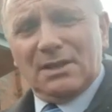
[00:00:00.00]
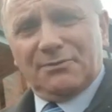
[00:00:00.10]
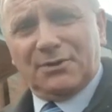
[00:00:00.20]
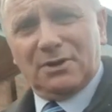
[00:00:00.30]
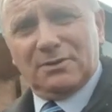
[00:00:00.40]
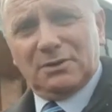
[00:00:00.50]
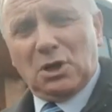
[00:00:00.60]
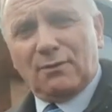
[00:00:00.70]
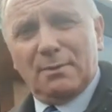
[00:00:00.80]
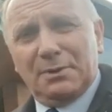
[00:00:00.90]
for
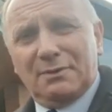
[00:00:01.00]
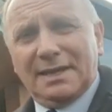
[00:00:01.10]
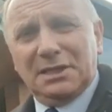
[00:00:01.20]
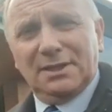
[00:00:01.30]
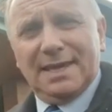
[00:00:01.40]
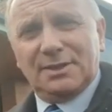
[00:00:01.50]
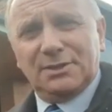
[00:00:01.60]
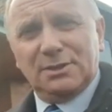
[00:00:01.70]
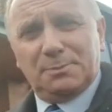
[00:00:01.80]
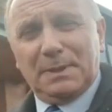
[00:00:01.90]
government
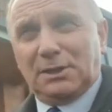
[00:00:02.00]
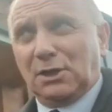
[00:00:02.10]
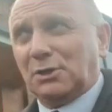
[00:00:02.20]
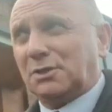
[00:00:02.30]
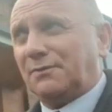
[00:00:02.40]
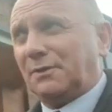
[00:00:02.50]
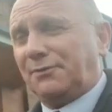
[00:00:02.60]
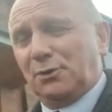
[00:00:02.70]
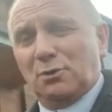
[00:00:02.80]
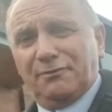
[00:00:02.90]
regulations because of the
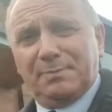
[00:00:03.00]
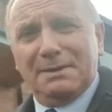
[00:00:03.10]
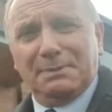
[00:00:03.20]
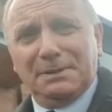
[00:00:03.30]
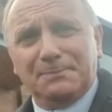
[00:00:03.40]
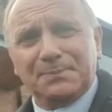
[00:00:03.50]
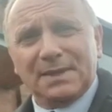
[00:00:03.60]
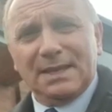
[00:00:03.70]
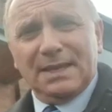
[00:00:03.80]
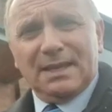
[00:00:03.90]
flow of people.
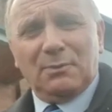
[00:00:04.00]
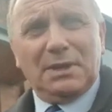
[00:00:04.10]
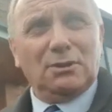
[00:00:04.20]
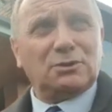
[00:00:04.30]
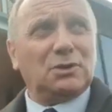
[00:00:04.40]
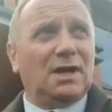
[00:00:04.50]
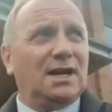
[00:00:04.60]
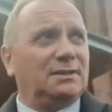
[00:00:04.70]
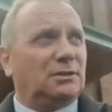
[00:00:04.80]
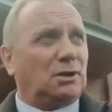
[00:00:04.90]
We also
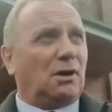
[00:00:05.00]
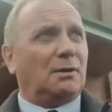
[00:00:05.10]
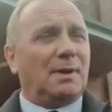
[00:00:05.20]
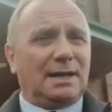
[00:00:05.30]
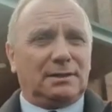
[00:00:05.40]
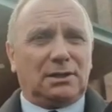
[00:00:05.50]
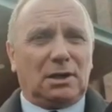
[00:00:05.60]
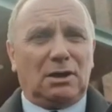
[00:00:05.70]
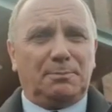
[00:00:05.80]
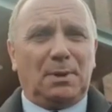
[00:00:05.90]
had to tarmac the
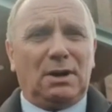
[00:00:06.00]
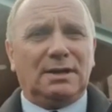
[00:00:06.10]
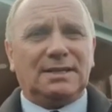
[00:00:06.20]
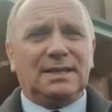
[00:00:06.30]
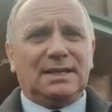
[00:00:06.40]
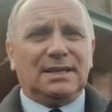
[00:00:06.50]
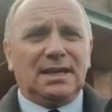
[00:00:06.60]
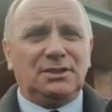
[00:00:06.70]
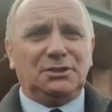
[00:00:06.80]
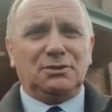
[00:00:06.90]
car park.
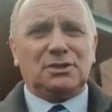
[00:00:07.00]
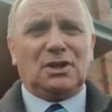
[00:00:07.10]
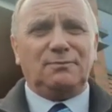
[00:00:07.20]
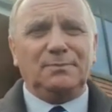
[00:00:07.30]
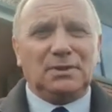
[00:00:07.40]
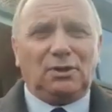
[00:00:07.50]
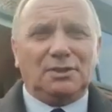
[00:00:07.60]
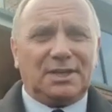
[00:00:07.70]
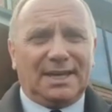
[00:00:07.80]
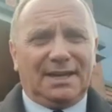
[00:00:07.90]
And you know something?
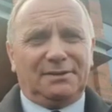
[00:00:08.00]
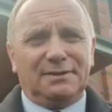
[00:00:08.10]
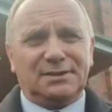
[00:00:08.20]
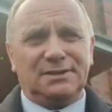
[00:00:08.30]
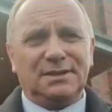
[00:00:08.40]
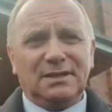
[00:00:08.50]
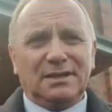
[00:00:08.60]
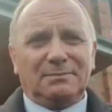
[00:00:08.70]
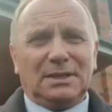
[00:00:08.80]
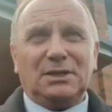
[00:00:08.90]
God's ahead of us,
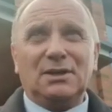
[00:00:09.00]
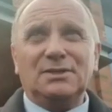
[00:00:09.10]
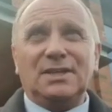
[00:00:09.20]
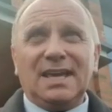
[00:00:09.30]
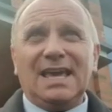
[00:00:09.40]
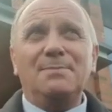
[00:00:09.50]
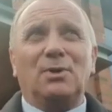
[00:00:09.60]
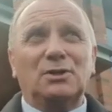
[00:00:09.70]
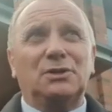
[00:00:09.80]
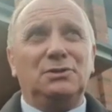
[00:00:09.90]
because he
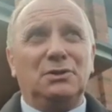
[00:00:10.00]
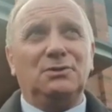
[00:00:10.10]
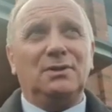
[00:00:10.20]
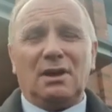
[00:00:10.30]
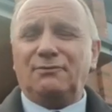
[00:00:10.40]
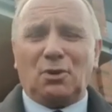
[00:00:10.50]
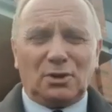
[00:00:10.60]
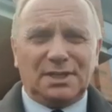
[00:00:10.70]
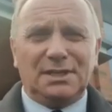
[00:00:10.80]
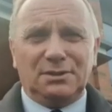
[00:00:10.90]
must have knew. Of
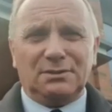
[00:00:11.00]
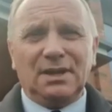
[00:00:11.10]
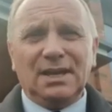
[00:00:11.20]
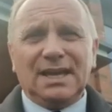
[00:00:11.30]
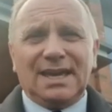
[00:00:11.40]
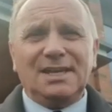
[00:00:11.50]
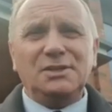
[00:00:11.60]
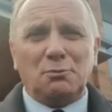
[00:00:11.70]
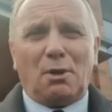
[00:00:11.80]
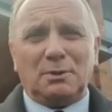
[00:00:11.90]
course he knew. He
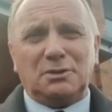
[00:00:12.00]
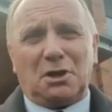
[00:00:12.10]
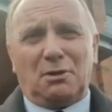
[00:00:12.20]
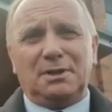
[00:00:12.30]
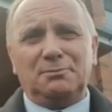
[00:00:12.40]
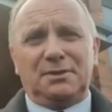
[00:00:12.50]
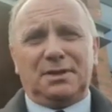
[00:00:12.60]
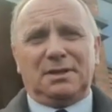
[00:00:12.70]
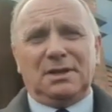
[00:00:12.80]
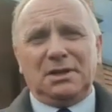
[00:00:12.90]
knew what was coming with
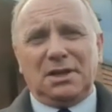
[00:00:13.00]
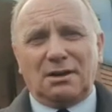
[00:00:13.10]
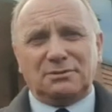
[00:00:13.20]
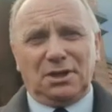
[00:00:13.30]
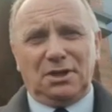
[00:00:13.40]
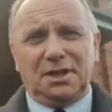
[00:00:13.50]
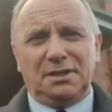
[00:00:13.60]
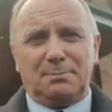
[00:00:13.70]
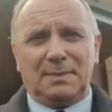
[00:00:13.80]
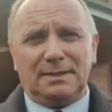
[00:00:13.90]
the lockdown
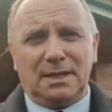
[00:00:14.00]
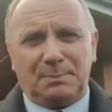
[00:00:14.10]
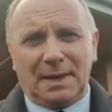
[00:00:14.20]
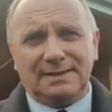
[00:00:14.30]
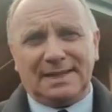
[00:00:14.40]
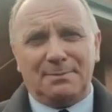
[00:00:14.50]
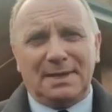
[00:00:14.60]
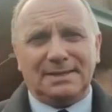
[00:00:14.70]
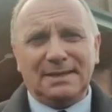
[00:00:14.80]
and the pandemic.